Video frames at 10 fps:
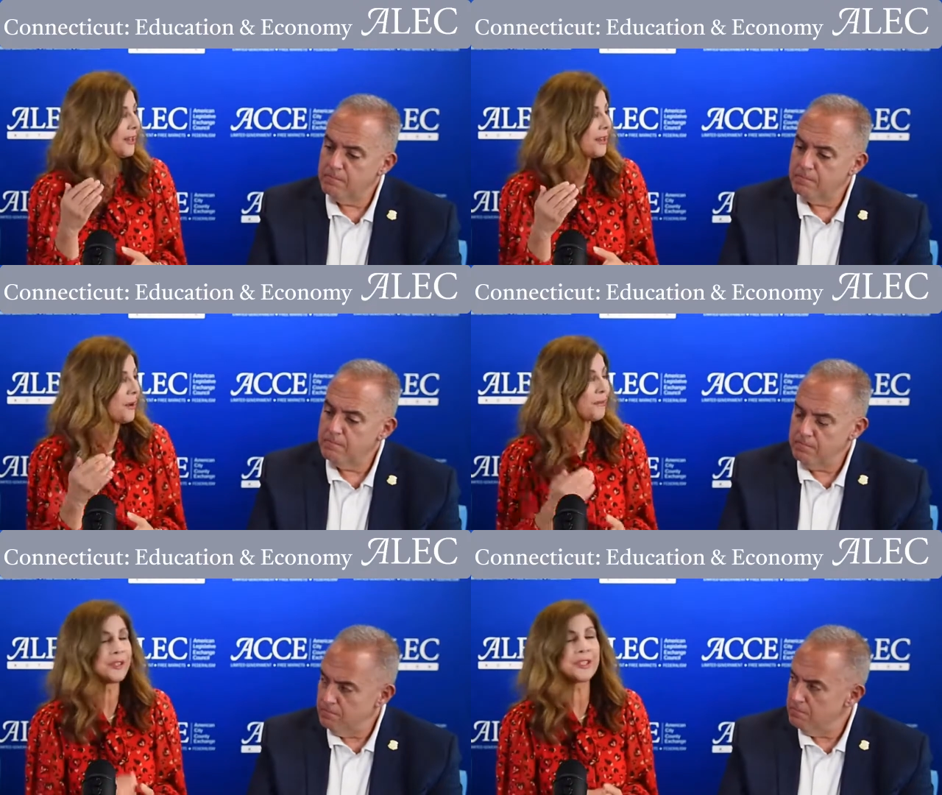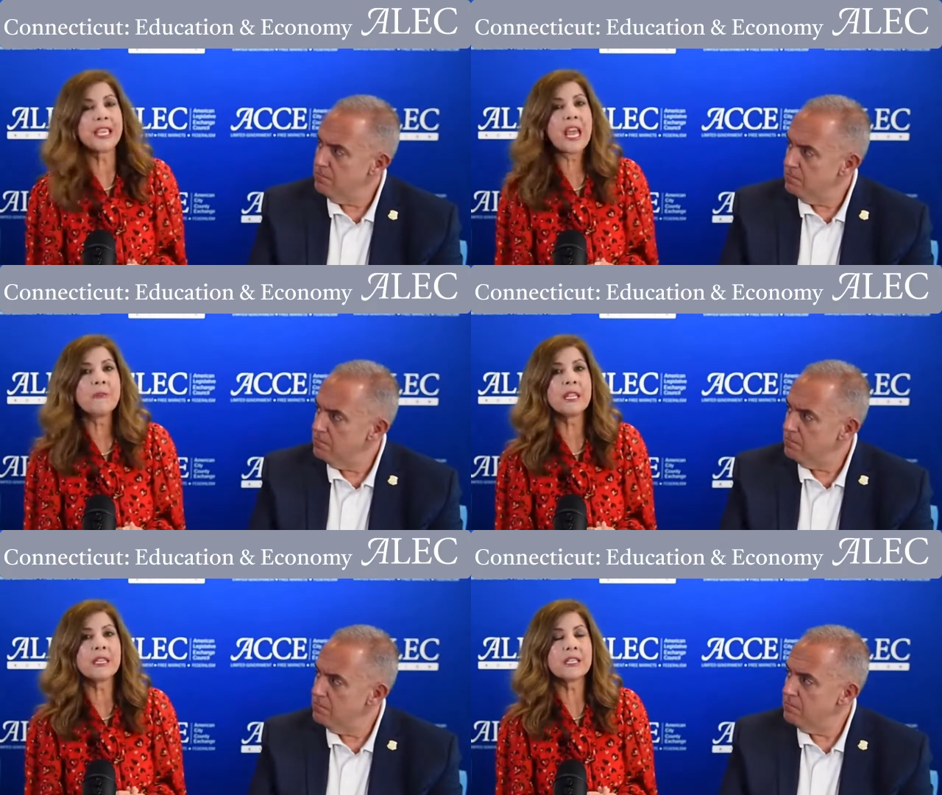Speaker 1: numbers came
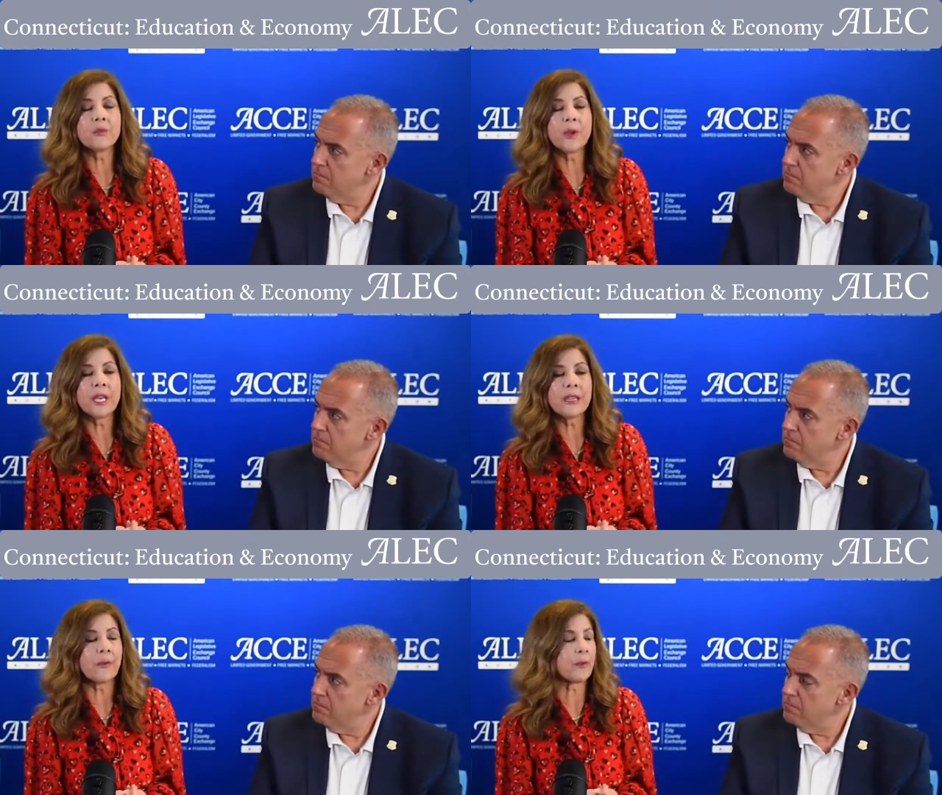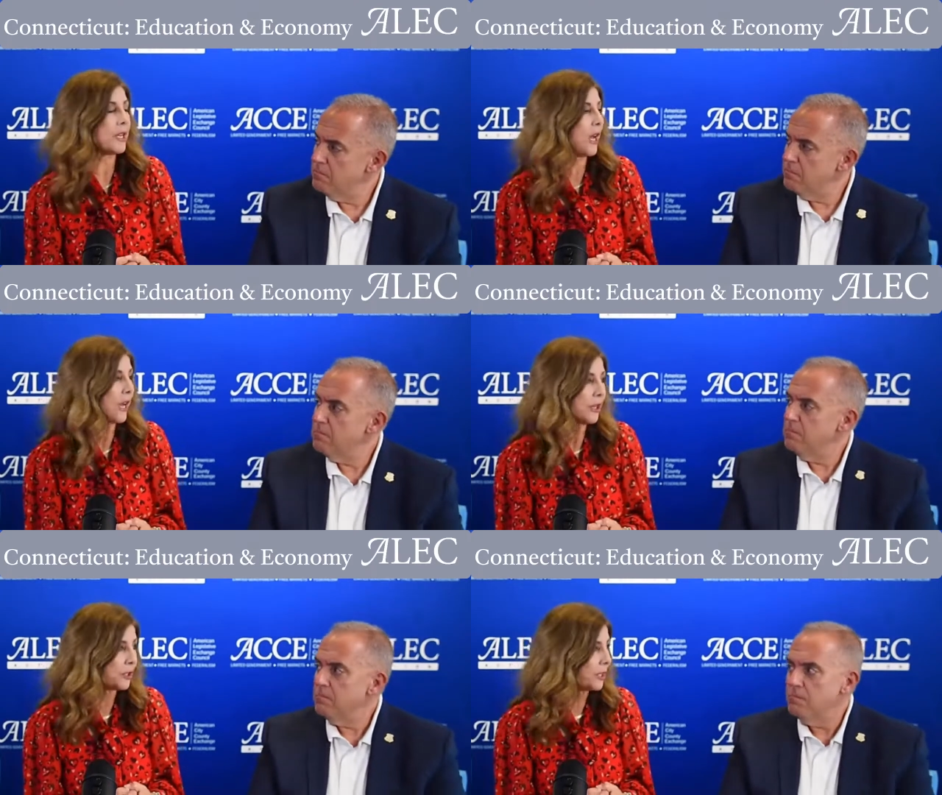in this week that were
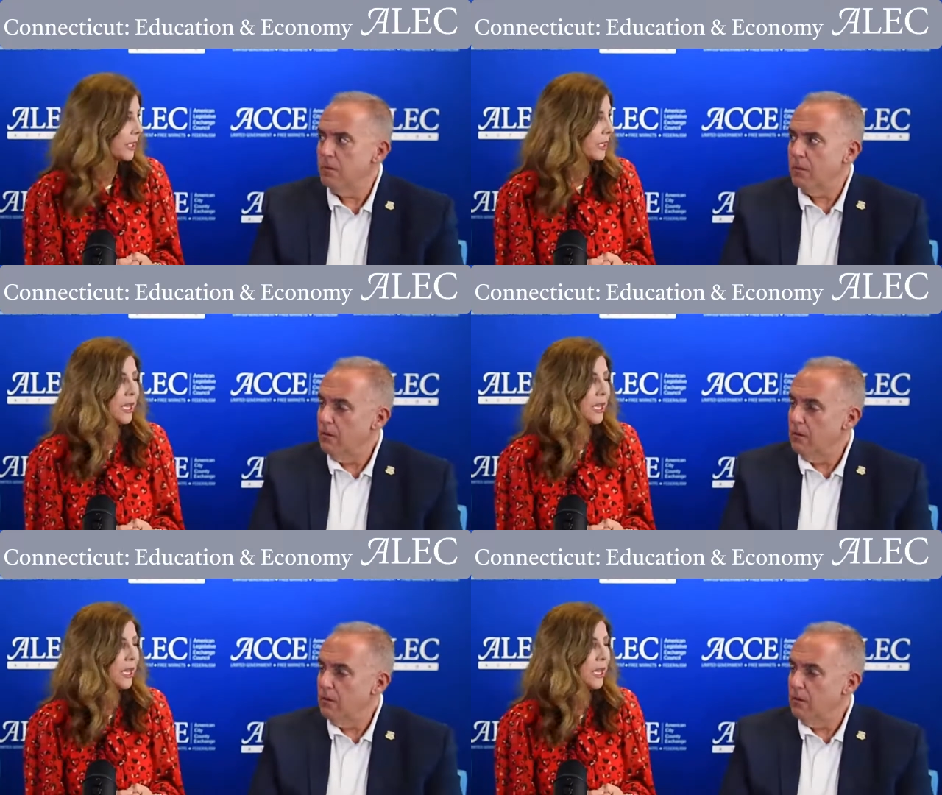not good.